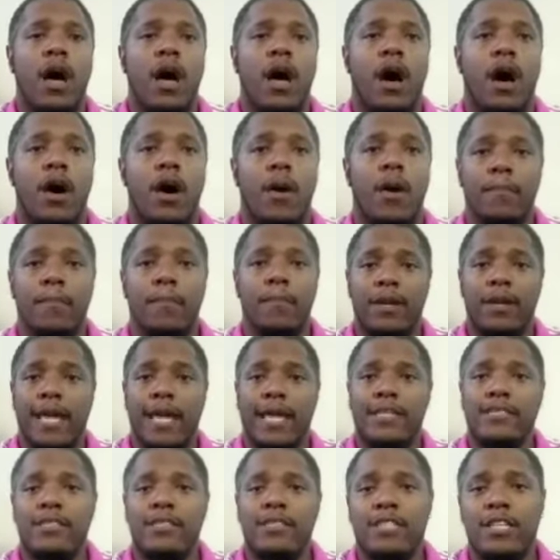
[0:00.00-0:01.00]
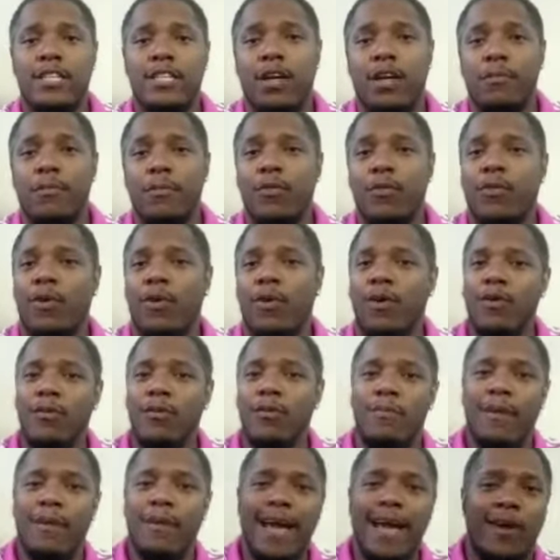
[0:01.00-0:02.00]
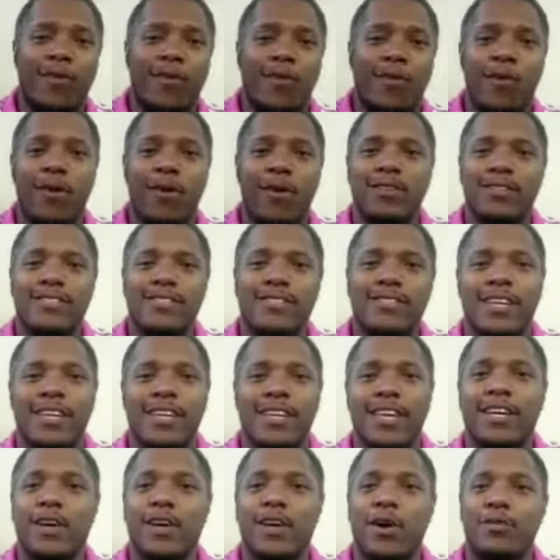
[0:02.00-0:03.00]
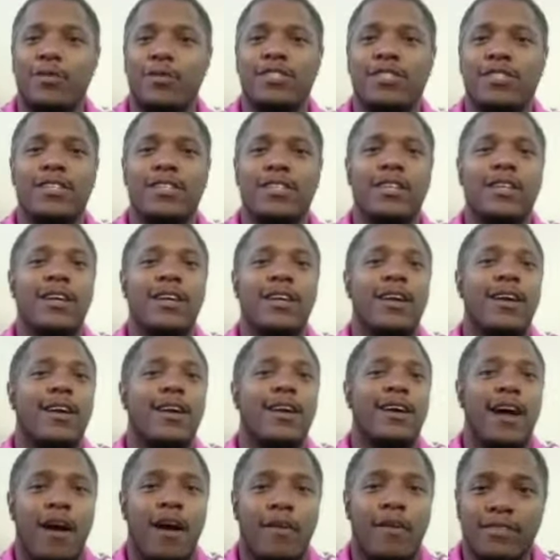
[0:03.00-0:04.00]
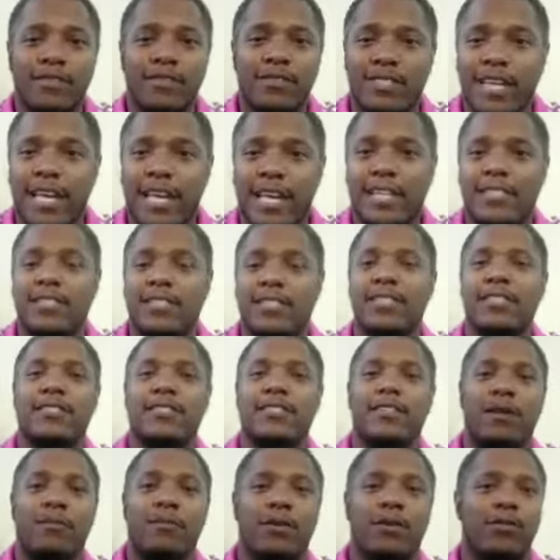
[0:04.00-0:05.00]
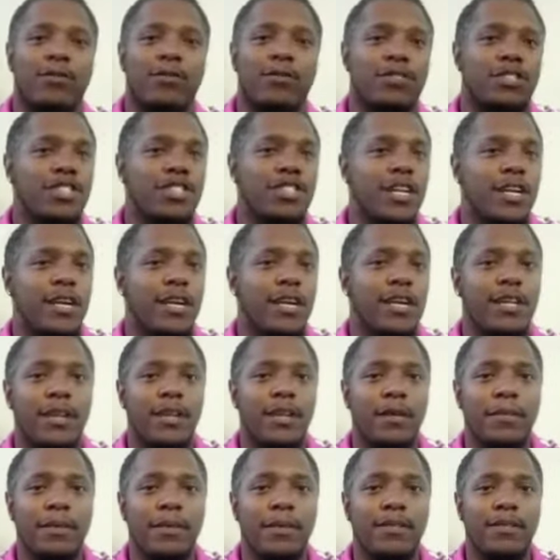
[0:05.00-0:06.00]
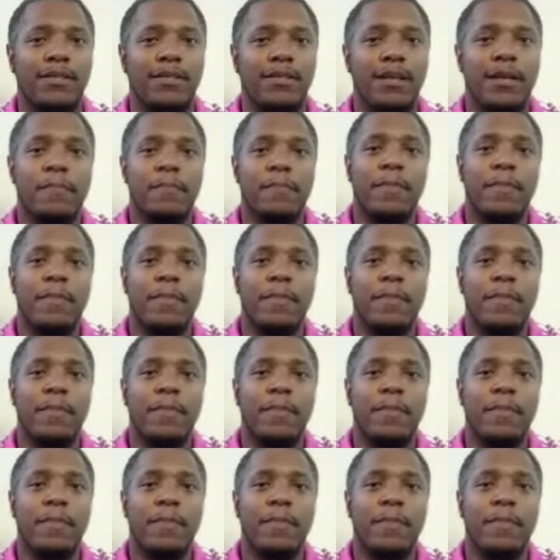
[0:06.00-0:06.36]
Ladies and gentlemen, welcome back. Quarantine Coaching Conversations. I'm Coach Gene Clemens.